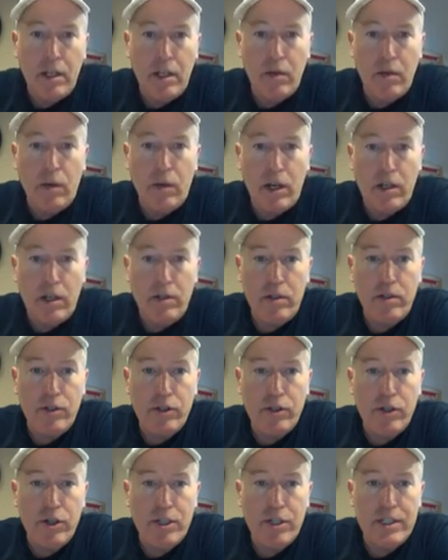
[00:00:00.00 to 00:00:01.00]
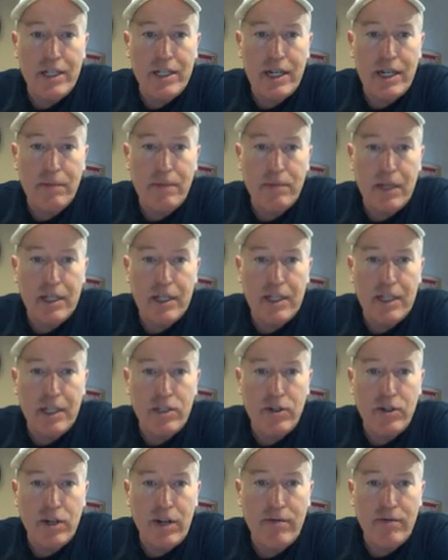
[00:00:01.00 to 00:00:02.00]
Well, you should have set it up like
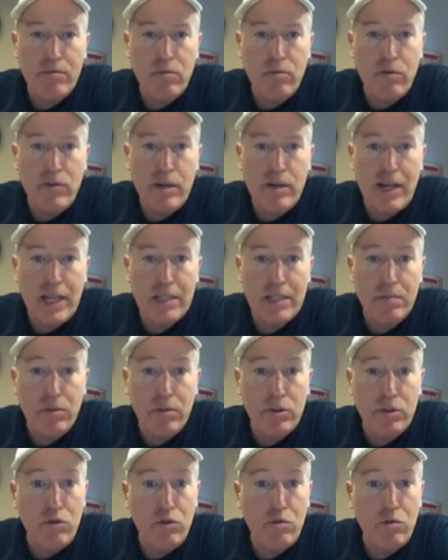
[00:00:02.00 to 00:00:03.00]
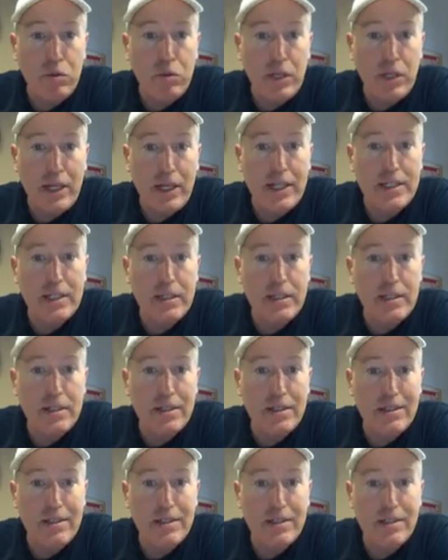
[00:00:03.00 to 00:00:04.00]
this. You're going to have to move the decimal 2 places,
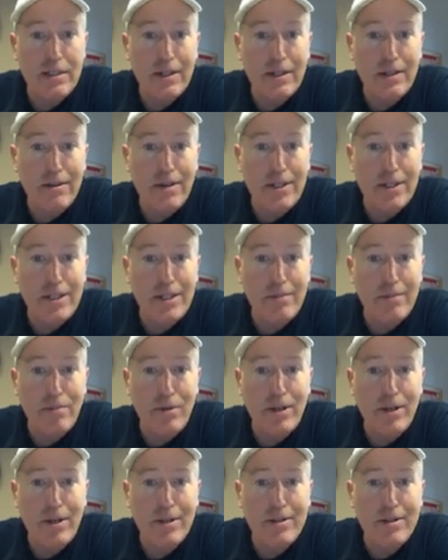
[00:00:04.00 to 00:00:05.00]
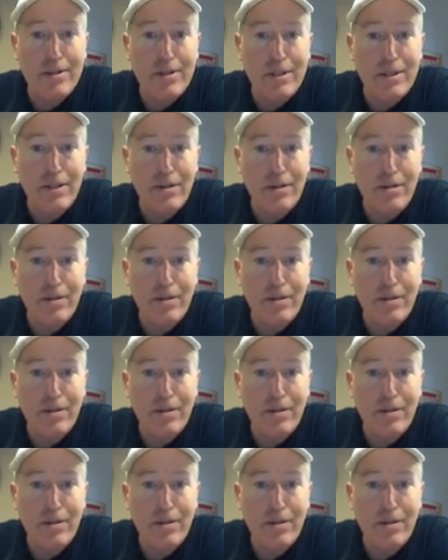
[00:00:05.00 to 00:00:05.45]
and this is going to cause you to put in a 0